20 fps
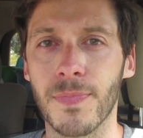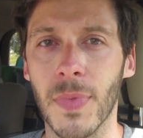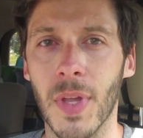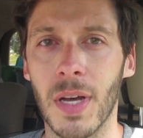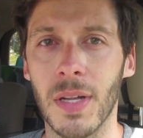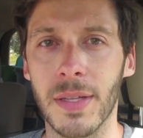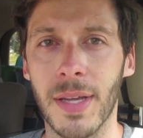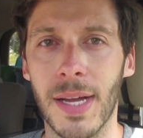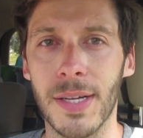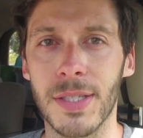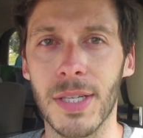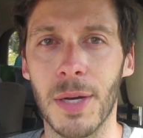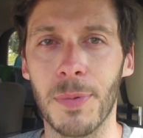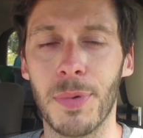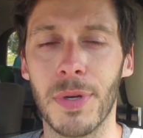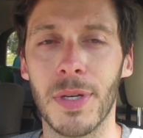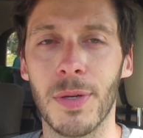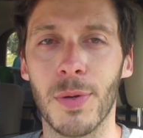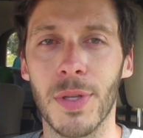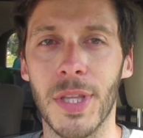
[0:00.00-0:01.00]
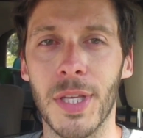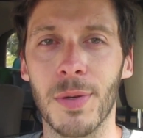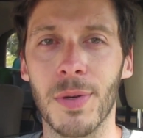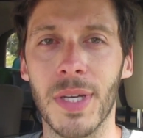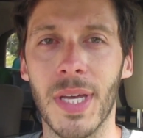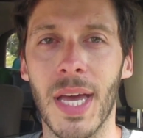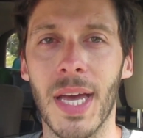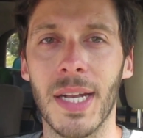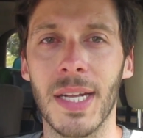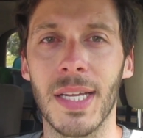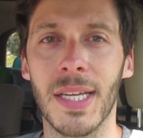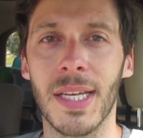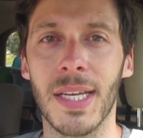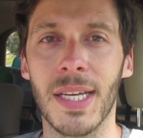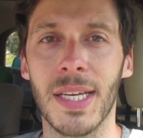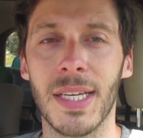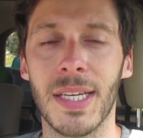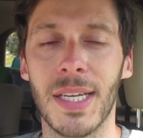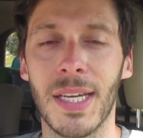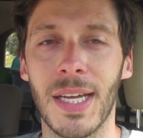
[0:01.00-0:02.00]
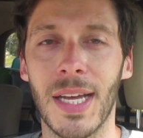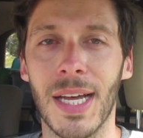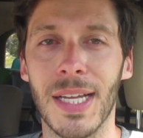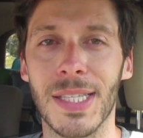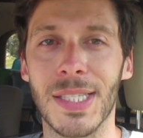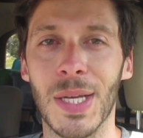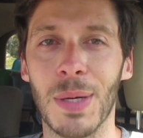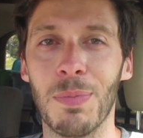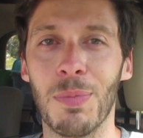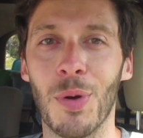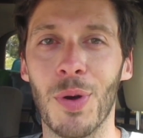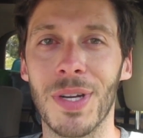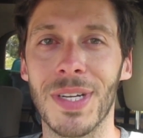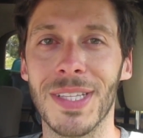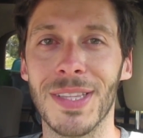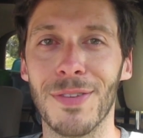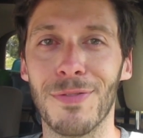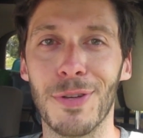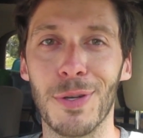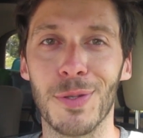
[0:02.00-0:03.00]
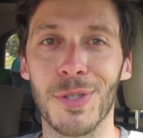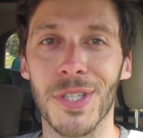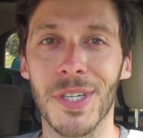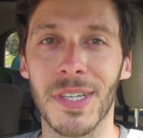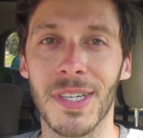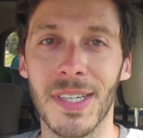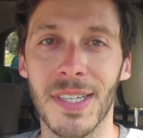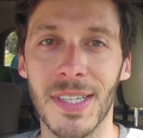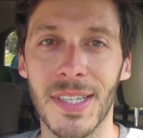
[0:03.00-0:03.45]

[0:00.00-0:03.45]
I'll catch up with you again at some point in the future.